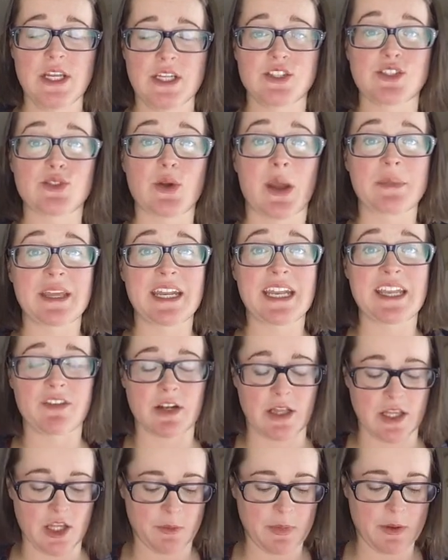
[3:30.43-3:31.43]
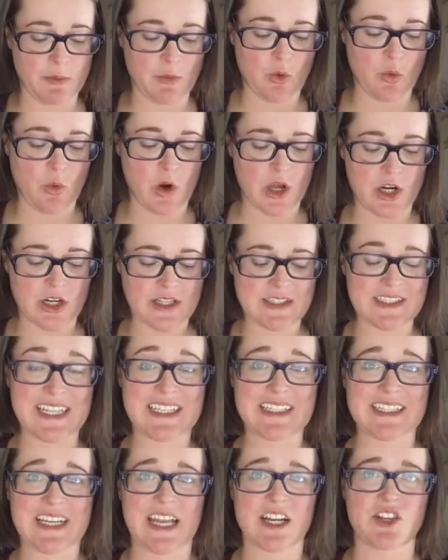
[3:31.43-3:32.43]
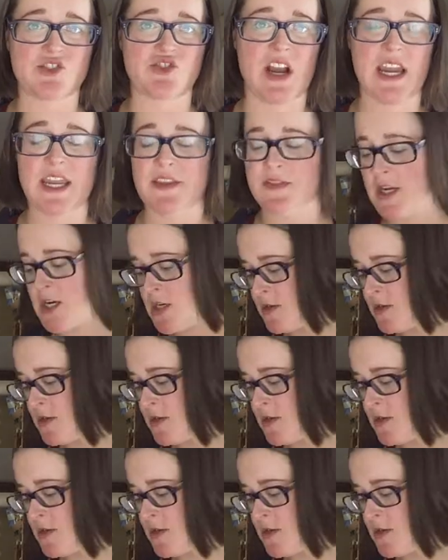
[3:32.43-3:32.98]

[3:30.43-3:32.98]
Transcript: so I'm gonna give it a little bit more water because it is kind of dry in there.